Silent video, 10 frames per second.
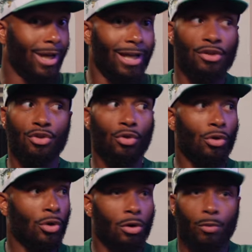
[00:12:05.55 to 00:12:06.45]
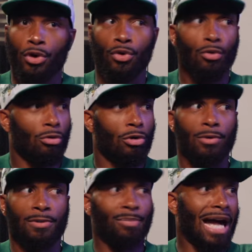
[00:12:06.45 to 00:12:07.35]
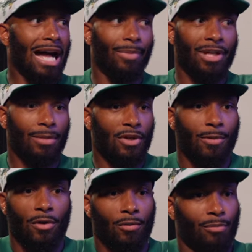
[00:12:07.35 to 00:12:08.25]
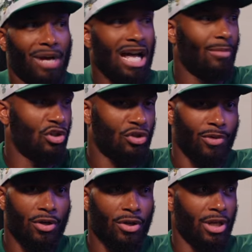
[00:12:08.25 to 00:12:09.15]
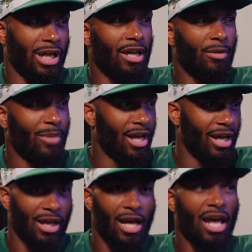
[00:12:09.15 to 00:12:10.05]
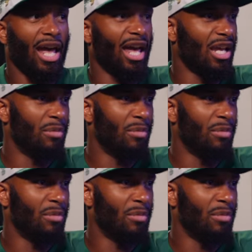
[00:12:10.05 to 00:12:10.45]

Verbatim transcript: as New York when New York was popping. I'm talking about Bobby Schmurda, yeah, MA, yeah. A